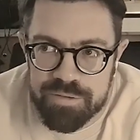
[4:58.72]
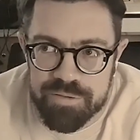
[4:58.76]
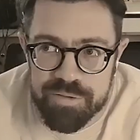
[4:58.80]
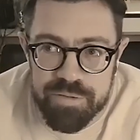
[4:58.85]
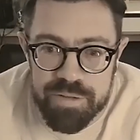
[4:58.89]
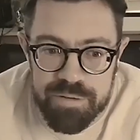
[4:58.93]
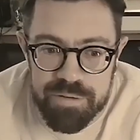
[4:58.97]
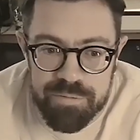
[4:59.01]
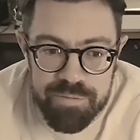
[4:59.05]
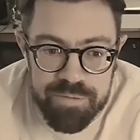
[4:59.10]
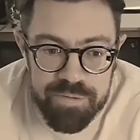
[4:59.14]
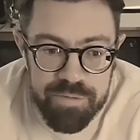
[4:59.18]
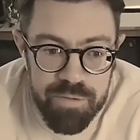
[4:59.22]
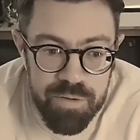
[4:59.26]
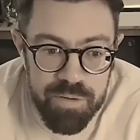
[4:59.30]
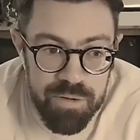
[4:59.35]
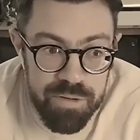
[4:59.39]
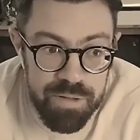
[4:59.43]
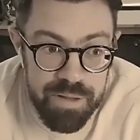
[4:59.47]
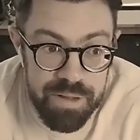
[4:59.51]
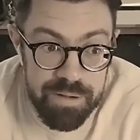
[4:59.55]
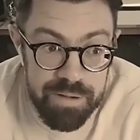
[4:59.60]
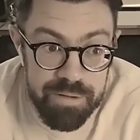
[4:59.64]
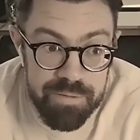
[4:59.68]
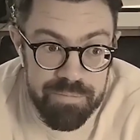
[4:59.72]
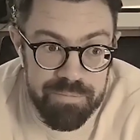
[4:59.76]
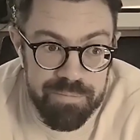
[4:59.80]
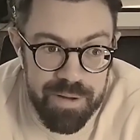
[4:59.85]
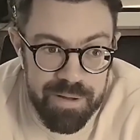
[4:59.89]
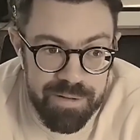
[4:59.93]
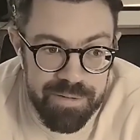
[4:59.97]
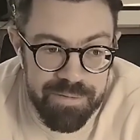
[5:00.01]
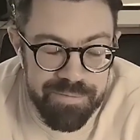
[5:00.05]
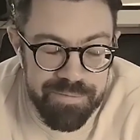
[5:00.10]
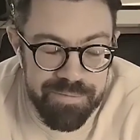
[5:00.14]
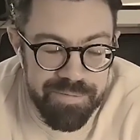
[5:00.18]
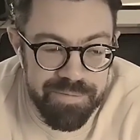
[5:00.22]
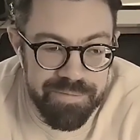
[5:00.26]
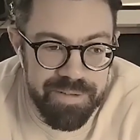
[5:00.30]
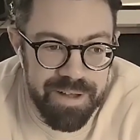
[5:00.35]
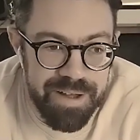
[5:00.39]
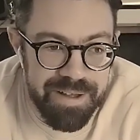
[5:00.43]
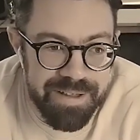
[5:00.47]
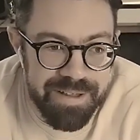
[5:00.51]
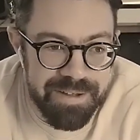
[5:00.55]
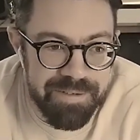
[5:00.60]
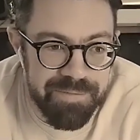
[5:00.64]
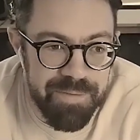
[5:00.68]
And so those are all like, well,
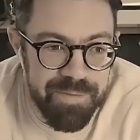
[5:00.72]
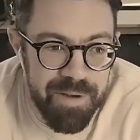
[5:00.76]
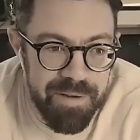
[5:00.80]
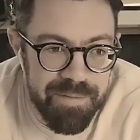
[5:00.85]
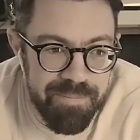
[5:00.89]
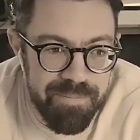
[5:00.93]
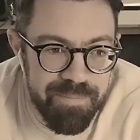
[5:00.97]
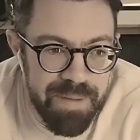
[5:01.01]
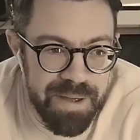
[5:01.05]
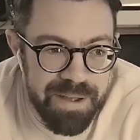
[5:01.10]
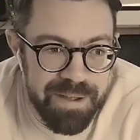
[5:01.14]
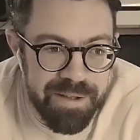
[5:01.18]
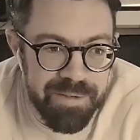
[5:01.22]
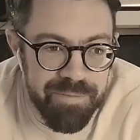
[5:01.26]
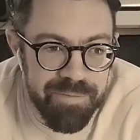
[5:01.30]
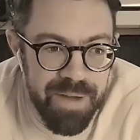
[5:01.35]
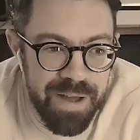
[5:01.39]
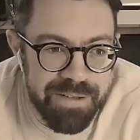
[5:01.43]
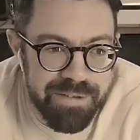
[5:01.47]
I think very big